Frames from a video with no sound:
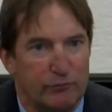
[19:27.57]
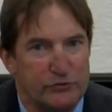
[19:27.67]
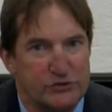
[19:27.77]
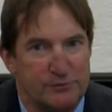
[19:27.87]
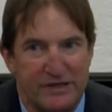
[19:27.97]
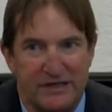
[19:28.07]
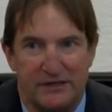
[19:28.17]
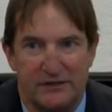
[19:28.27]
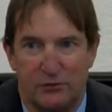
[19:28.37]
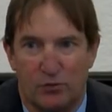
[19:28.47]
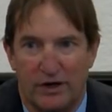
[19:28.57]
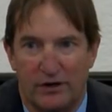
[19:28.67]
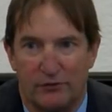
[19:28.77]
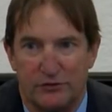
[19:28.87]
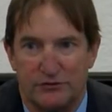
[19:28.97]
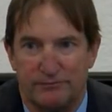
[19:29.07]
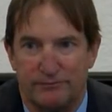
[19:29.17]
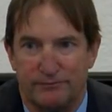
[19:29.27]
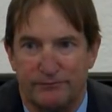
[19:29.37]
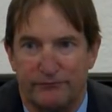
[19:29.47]
subpoenaed the records
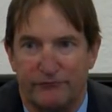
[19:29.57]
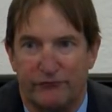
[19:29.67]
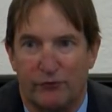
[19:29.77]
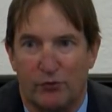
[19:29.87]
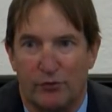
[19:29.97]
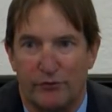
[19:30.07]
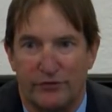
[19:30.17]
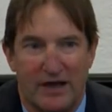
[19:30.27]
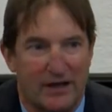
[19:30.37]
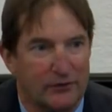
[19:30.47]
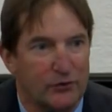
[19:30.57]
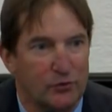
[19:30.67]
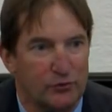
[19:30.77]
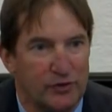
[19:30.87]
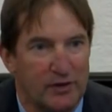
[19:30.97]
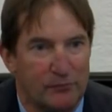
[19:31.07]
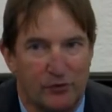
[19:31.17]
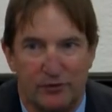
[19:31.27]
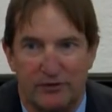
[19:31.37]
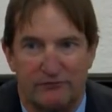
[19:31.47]
for that local
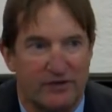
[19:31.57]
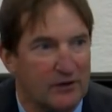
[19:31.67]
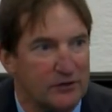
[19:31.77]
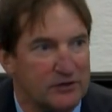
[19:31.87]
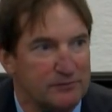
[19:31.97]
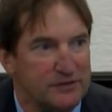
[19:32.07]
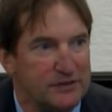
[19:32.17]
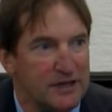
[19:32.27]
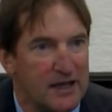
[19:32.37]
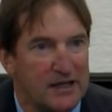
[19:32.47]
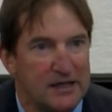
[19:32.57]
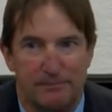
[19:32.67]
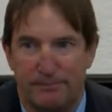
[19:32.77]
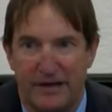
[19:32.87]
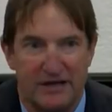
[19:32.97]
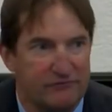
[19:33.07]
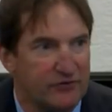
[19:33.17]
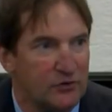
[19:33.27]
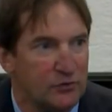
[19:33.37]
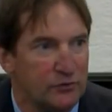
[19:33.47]
number and found it to be a
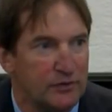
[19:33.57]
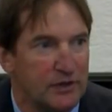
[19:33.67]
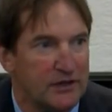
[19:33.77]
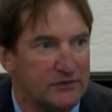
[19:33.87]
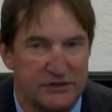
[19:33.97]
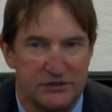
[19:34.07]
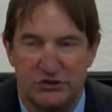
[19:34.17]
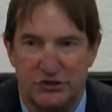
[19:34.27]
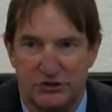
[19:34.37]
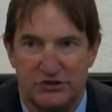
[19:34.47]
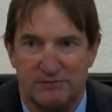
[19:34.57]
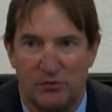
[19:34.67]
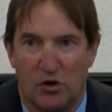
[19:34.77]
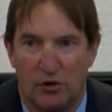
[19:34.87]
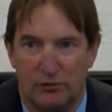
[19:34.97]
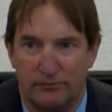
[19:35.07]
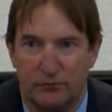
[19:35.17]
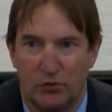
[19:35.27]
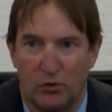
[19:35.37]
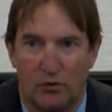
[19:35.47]
payphone at the G&G Mart
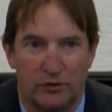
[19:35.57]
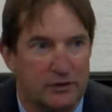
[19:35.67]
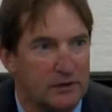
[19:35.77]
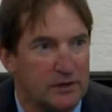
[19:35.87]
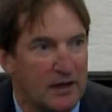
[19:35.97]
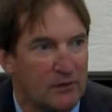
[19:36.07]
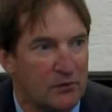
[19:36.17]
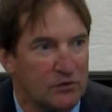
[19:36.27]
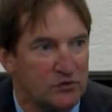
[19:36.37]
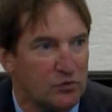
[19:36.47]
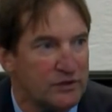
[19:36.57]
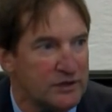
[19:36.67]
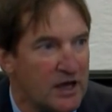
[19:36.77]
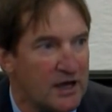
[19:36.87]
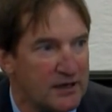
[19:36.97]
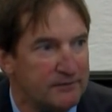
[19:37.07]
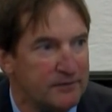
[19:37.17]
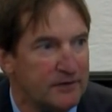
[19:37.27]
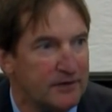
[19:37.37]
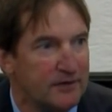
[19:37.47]
on Highway 129,
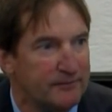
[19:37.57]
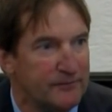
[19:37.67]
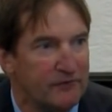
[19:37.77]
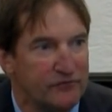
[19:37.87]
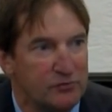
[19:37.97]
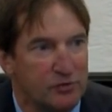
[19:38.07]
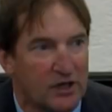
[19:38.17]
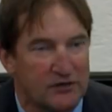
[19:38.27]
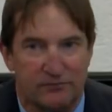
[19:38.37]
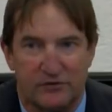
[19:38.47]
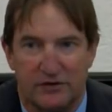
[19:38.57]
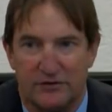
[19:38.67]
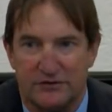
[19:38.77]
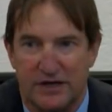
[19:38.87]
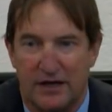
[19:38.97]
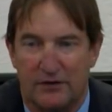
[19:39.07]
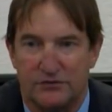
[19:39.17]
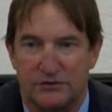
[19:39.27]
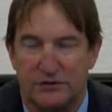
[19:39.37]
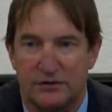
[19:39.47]
uh, a few blocks from Tara's House.